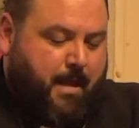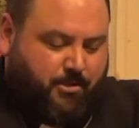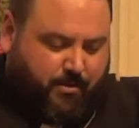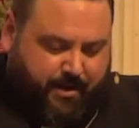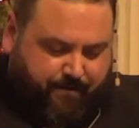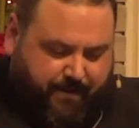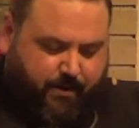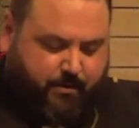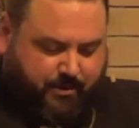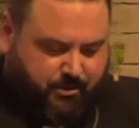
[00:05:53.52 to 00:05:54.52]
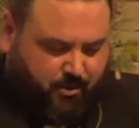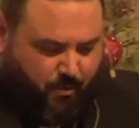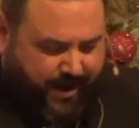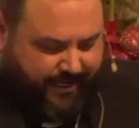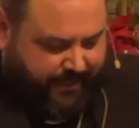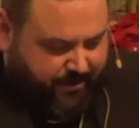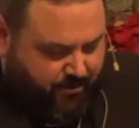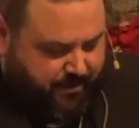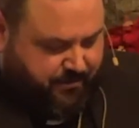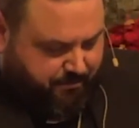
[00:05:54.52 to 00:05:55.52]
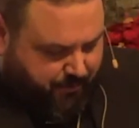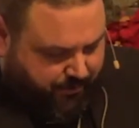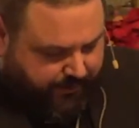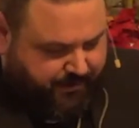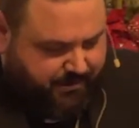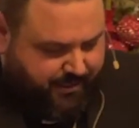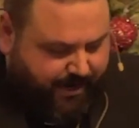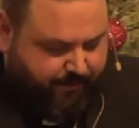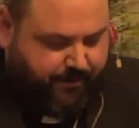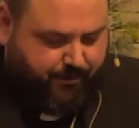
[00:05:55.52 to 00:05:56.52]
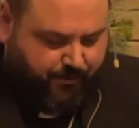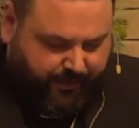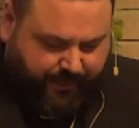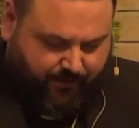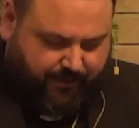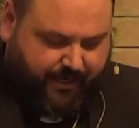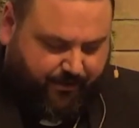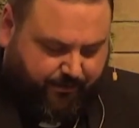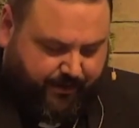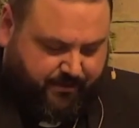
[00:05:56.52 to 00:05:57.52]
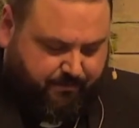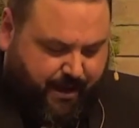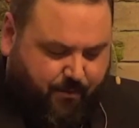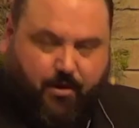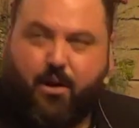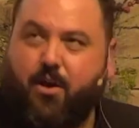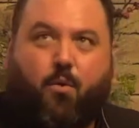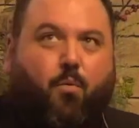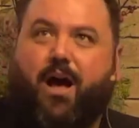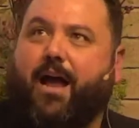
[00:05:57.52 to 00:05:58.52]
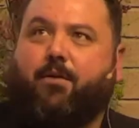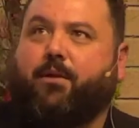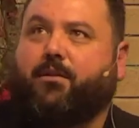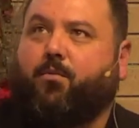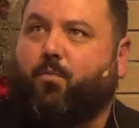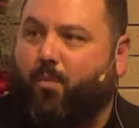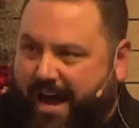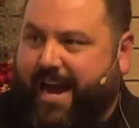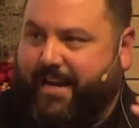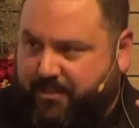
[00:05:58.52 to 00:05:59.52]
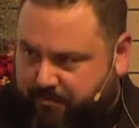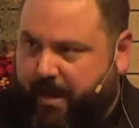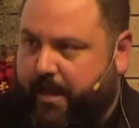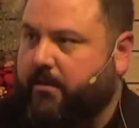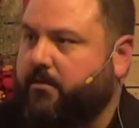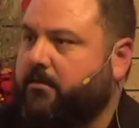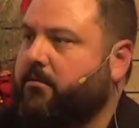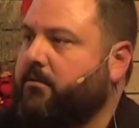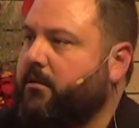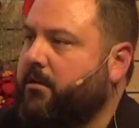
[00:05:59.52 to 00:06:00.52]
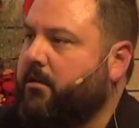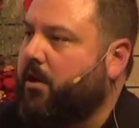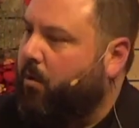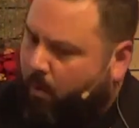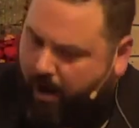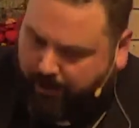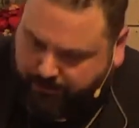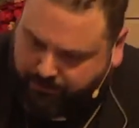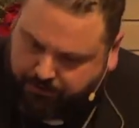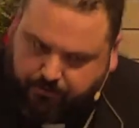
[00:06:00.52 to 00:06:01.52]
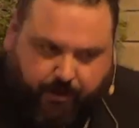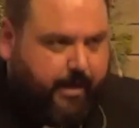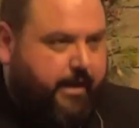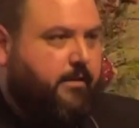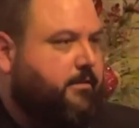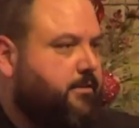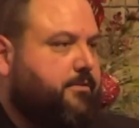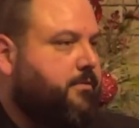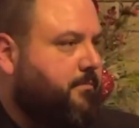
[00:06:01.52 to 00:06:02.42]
So then, if Herod was so widely known as a murderous tyrant who killed any threat to power, why would the wise men walk straight into